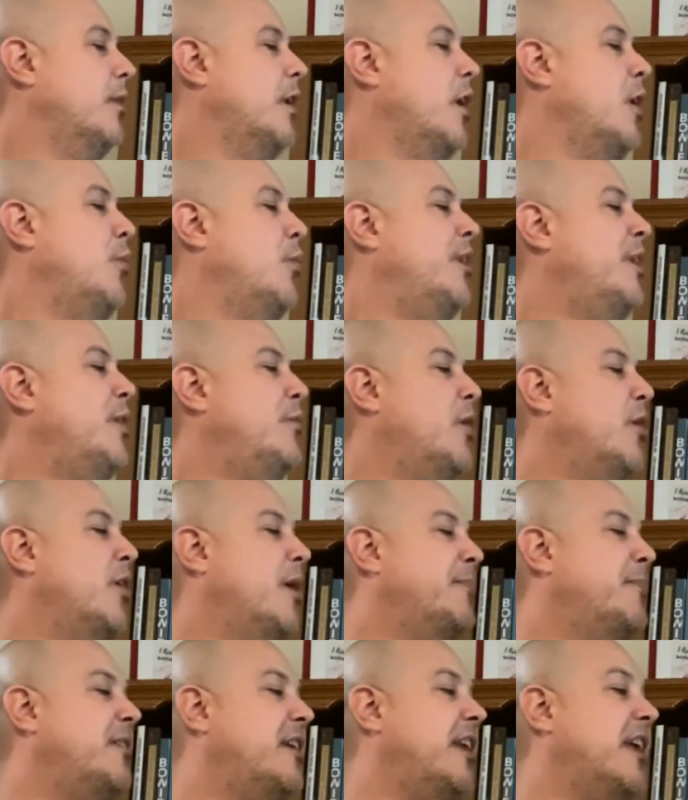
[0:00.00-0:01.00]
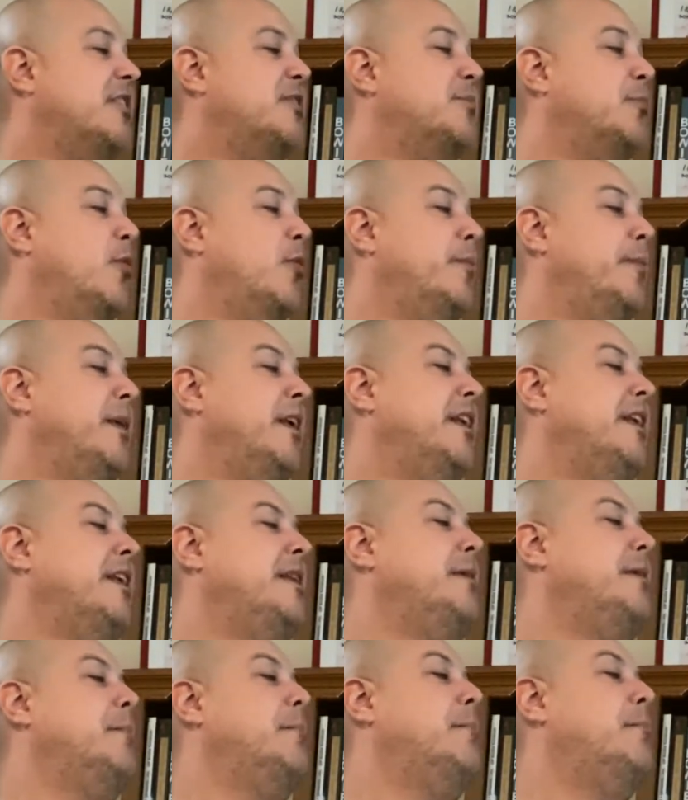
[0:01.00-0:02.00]
When he woke up the next morning,
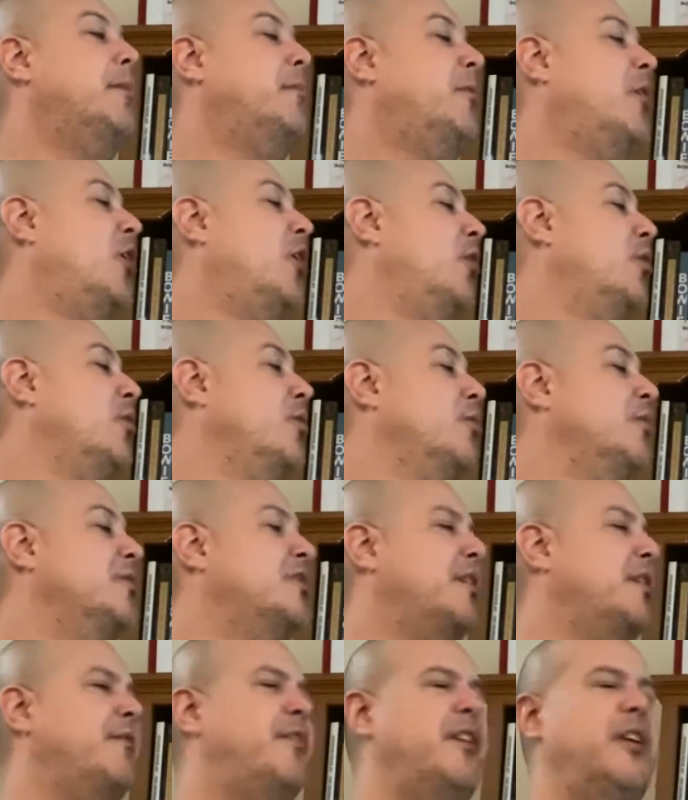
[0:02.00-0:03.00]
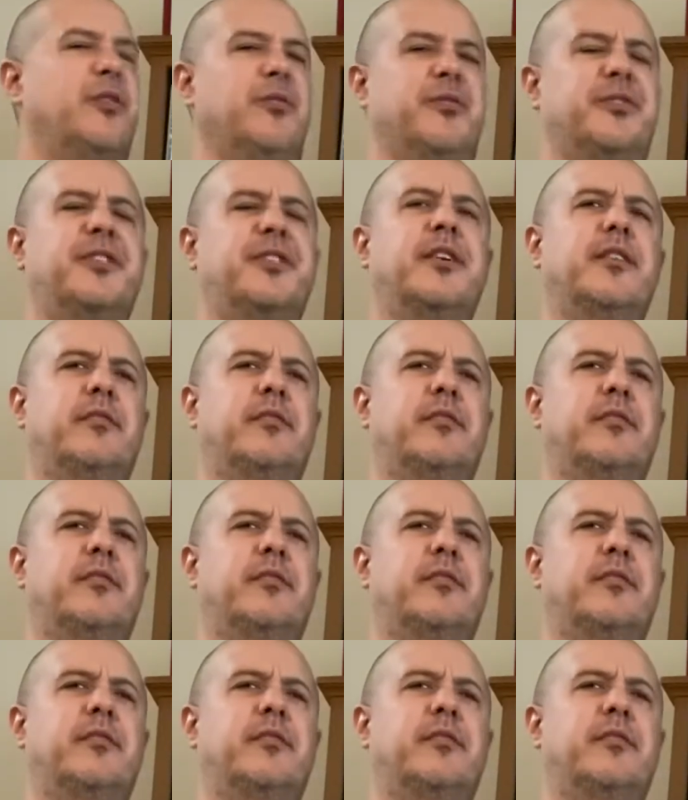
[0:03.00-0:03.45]
Bibot was confused.